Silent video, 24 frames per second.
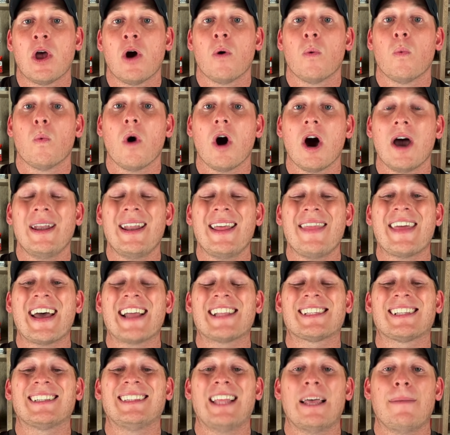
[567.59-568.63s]
one
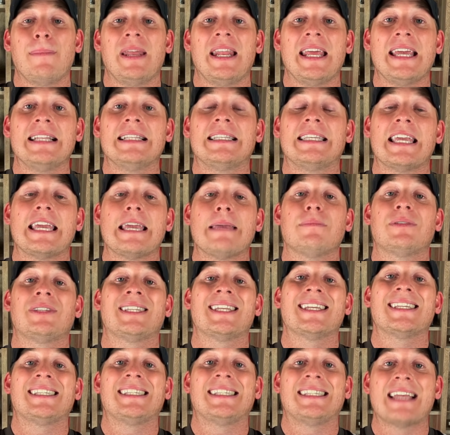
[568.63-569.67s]
that's limiting teams
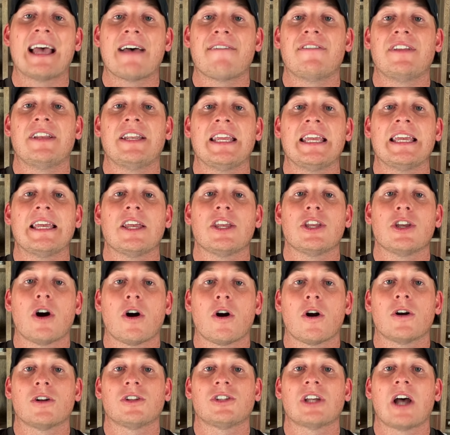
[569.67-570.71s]
to 70
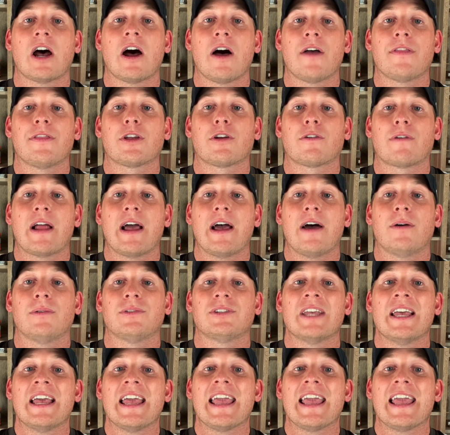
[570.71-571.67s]
yards on the ground